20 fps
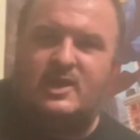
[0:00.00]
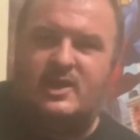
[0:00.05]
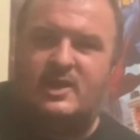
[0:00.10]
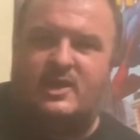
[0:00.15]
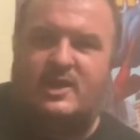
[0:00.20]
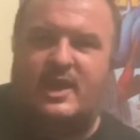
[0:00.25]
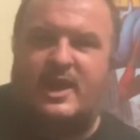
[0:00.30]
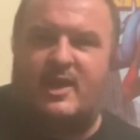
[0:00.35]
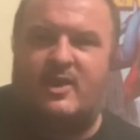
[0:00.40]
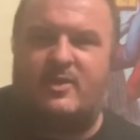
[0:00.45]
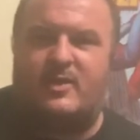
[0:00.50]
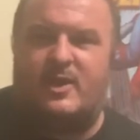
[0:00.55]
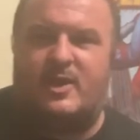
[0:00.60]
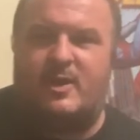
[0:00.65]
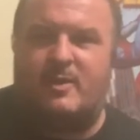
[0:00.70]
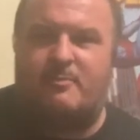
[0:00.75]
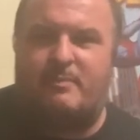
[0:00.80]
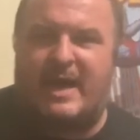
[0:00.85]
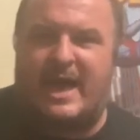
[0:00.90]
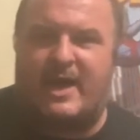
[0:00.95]
Now,
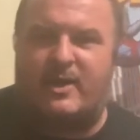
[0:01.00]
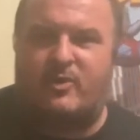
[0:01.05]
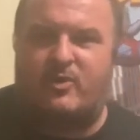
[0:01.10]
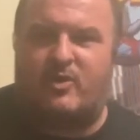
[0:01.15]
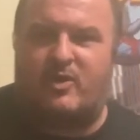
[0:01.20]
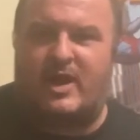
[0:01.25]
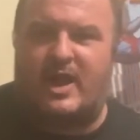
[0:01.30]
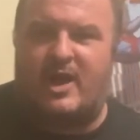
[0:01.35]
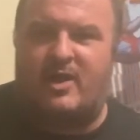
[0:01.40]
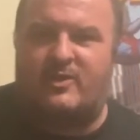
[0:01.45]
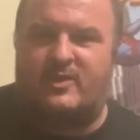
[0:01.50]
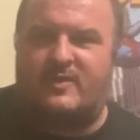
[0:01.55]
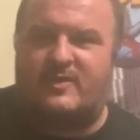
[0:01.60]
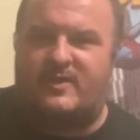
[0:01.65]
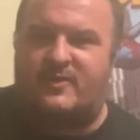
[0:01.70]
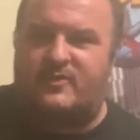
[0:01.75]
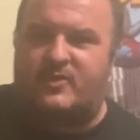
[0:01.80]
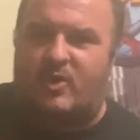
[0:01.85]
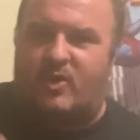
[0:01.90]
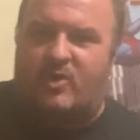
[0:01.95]
the battleground of
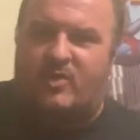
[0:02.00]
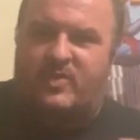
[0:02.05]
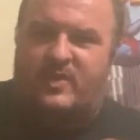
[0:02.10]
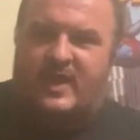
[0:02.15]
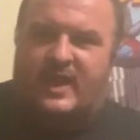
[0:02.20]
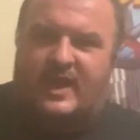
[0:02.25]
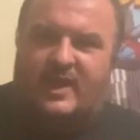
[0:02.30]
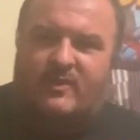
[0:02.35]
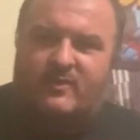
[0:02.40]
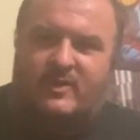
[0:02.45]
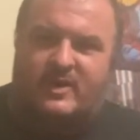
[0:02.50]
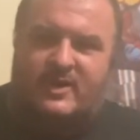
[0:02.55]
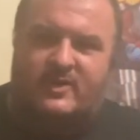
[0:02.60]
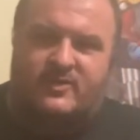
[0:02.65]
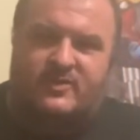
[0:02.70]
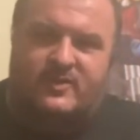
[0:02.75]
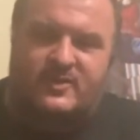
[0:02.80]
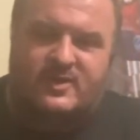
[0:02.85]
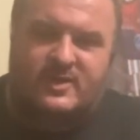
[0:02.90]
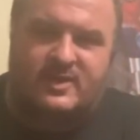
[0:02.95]
this whole thing
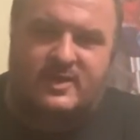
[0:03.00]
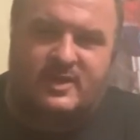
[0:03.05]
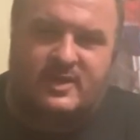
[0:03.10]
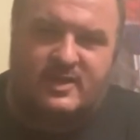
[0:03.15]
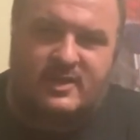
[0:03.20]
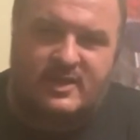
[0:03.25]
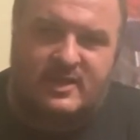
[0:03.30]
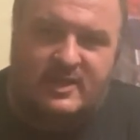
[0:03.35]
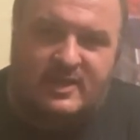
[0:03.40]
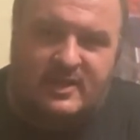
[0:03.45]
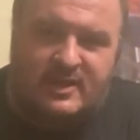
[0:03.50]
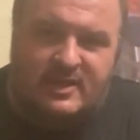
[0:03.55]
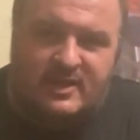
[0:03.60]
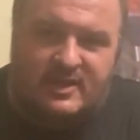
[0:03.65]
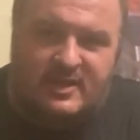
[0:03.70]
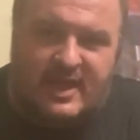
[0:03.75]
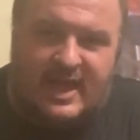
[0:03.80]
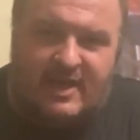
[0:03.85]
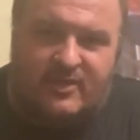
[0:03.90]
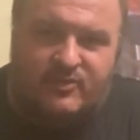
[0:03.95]
was
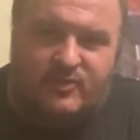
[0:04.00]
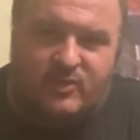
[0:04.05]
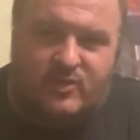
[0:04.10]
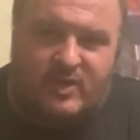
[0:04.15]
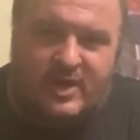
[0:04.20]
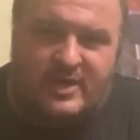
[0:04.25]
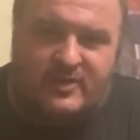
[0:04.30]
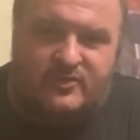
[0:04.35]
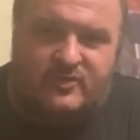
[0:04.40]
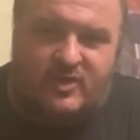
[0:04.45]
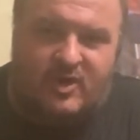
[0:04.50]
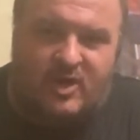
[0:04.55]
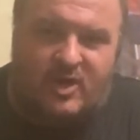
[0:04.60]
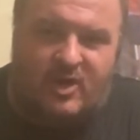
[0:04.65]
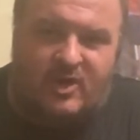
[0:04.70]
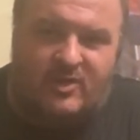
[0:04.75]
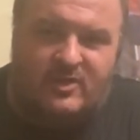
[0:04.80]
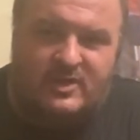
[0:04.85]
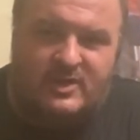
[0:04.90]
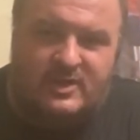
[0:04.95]
Castle
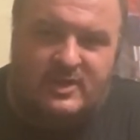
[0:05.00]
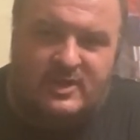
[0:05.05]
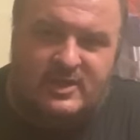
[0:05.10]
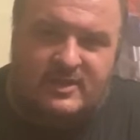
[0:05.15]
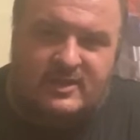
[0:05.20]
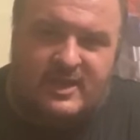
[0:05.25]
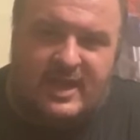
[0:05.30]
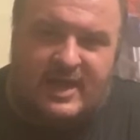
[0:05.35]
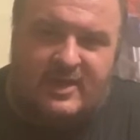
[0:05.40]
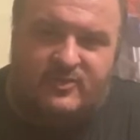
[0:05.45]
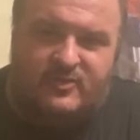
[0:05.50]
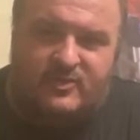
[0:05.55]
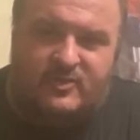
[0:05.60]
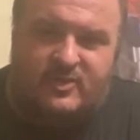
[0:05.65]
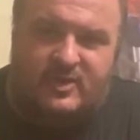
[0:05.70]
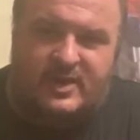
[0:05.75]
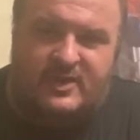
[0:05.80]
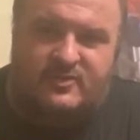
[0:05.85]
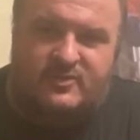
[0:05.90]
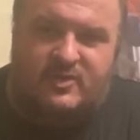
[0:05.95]
Greyskull. Castle
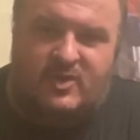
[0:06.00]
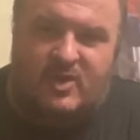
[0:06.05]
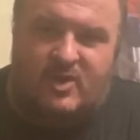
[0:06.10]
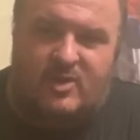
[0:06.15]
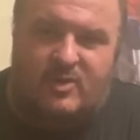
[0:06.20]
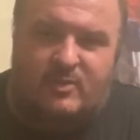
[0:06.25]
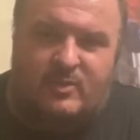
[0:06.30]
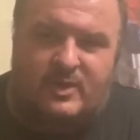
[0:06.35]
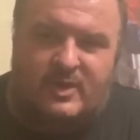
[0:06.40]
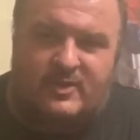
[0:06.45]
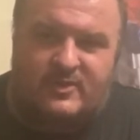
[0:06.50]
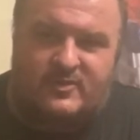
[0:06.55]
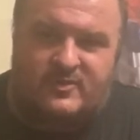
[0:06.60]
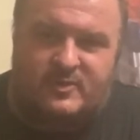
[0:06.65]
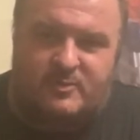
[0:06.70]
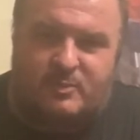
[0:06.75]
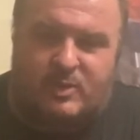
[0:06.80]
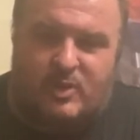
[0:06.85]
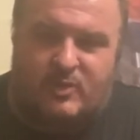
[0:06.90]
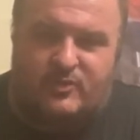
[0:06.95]
Greyskull was
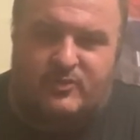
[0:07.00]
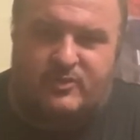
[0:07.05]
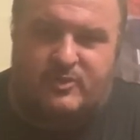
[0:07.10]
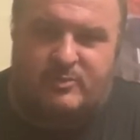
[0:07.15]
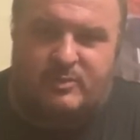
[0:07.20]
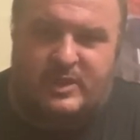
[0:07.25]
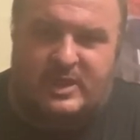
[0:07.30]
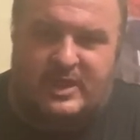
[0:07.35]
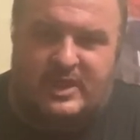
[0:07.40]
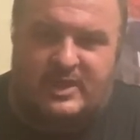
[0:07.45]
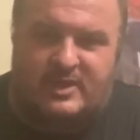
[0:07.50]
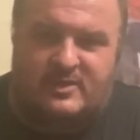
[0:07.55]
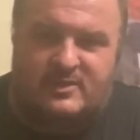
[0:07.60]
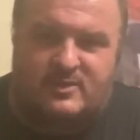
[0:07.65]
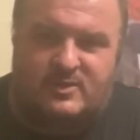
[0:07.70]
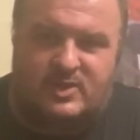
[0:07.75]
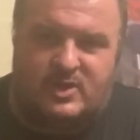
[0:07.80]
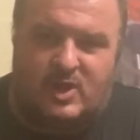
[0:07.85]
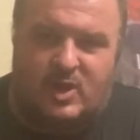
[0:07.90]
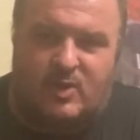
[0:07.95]
supposed to be,
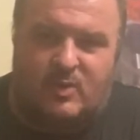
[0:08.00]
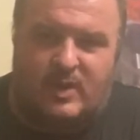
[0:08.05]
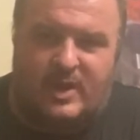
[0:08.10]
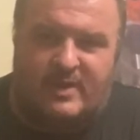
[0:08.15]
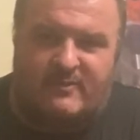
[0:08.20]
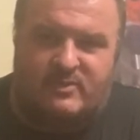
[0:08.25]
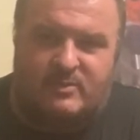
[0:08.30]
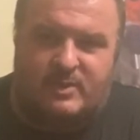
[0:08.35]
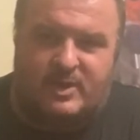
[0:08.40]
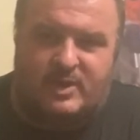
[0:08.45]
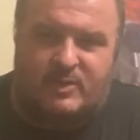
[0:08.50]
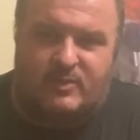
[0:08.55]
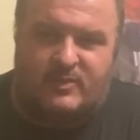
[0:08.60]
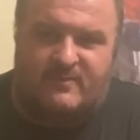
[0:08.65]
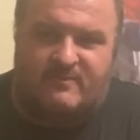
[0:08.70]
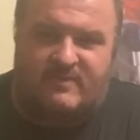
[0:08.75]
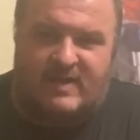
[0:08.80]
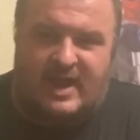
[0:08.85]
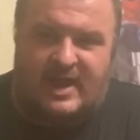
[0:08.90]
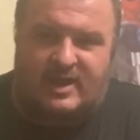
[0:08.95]
you know, what everybody was
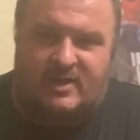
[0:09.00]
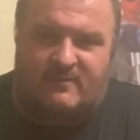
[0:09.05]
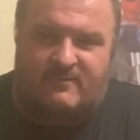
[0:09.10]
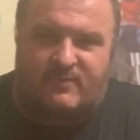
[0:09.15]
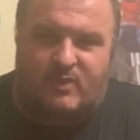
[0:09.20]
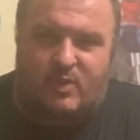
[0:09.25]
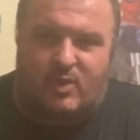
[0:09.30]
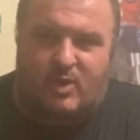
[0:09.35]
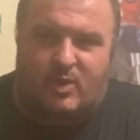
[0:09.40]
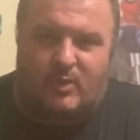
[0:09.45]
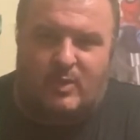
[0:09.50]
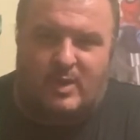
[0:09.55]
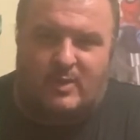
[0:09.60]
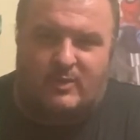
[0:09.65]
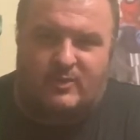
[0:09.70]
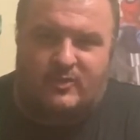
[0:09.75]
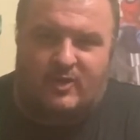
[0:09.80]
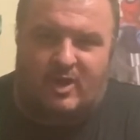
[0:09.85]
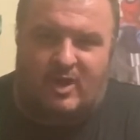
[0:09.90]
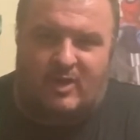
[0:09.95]
fighting for, what
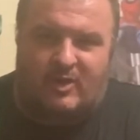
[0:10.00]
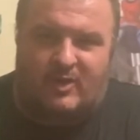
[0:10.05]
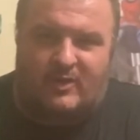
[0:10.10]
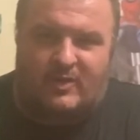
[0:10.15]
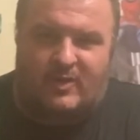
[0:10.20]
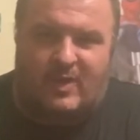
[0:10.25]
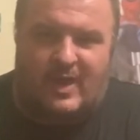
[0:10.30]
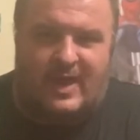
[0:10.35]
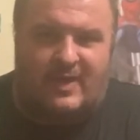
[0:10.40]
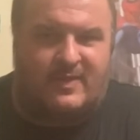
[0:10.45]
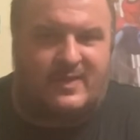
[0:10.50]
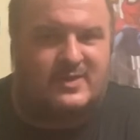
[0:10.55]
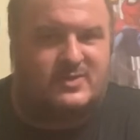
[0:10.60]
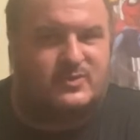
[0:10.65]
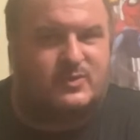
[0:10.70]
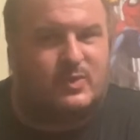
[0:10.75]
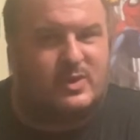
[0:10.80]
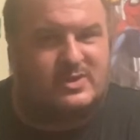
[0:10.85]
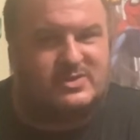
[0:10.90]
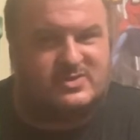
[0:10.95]
was all on the line.
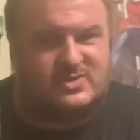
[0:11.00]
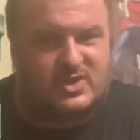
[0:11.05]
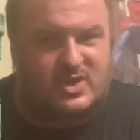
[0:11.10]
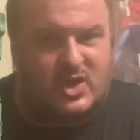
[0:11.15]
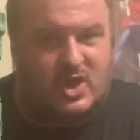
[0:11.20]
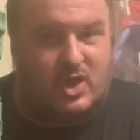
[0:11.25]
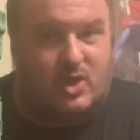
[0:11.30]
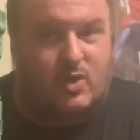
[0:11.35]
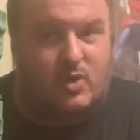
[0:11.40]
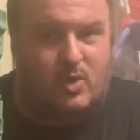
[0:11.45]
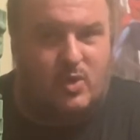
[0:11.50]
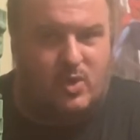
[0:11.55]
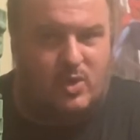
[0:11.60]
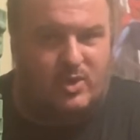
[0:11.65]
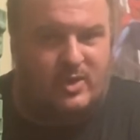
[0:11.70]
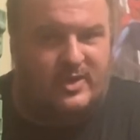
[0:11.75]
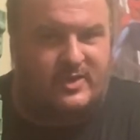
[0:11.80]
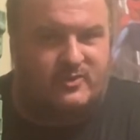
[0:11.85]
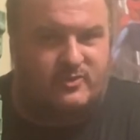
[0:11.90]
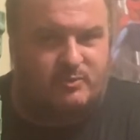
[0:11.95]
This was the
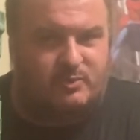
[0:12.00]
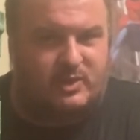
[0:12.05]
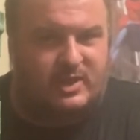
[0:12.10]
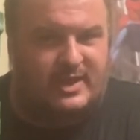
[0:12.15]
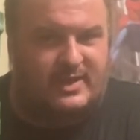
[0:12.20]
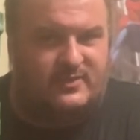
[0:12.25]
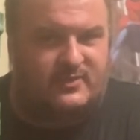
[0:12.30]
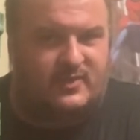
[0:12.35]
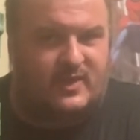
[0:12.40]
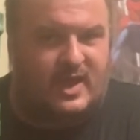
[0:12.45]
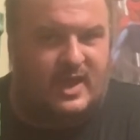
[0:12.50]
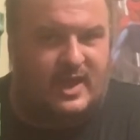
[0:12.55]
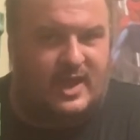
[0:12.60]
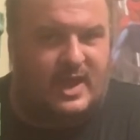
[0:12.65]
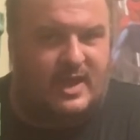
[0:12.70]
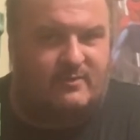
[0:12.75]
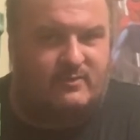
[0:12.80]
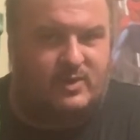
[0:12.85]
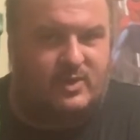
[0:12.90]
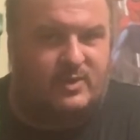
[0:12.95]
coolest playset
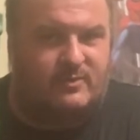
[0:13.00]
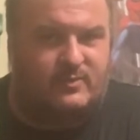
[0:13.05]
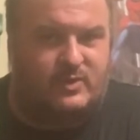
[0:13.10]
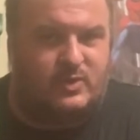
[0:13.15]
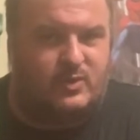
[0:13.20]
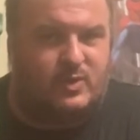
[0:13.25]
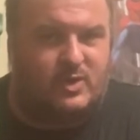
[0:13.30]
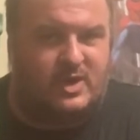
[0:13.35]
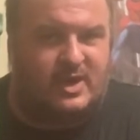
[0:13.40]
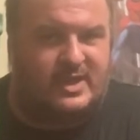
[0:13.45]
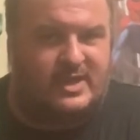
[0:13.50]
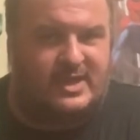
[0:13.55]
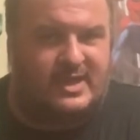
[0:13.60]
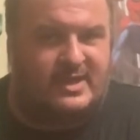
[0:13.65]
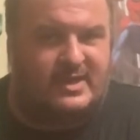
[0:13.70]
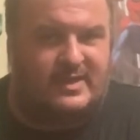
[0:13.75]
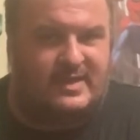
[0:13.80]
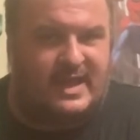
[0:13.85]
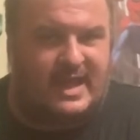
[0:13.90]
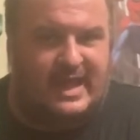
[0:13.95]
ever. If you were a
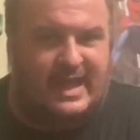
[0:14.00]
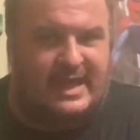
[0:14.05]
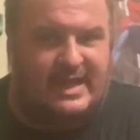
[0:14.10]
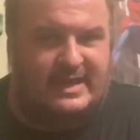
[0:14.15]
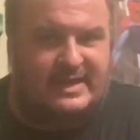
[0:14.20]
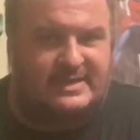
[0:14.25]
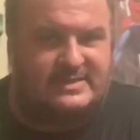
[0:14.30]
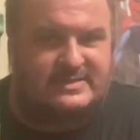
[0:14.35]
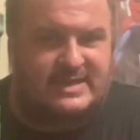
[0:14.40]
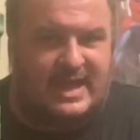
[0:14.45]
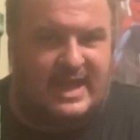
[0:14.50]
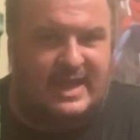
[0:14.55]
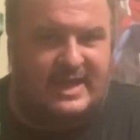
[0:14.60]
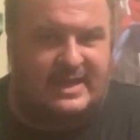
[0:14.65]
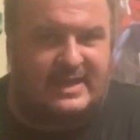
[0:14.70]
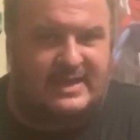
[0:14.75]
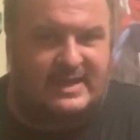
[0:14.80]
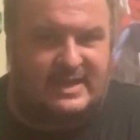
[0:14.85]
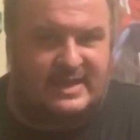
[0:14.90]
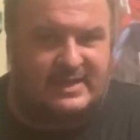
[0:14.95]
kid in the 80s, I
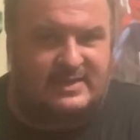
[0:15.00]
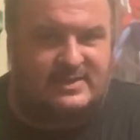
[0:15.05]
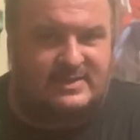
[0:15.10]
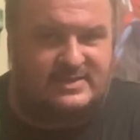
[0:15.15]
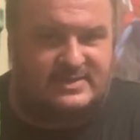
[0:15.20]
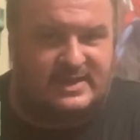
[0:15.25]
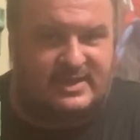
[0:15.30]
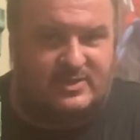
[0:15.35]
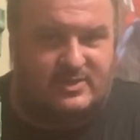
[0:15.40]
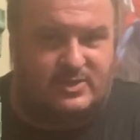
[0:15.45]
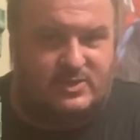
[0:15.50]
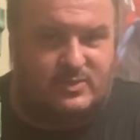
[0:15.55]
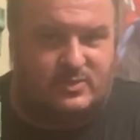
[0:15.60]
didn't need to tell you